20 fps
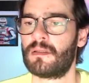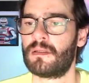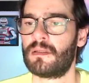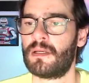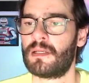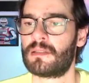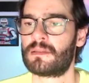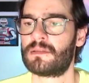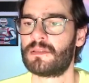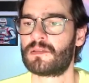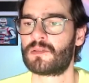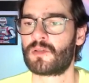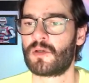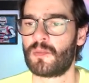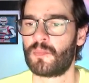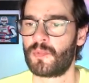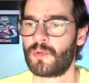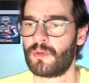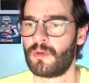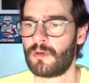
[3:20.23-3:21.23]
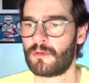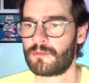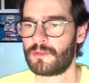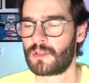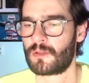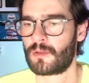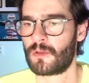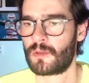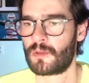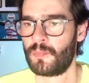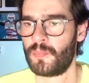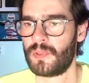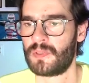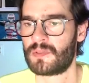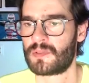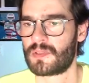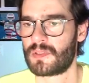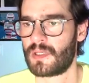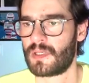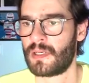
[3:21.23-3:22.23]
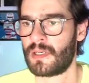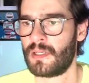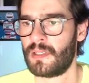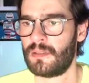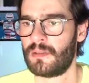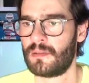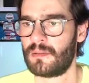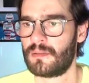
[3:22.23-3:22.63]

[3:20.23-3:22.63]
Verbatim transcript: at the top of the cockpit, I,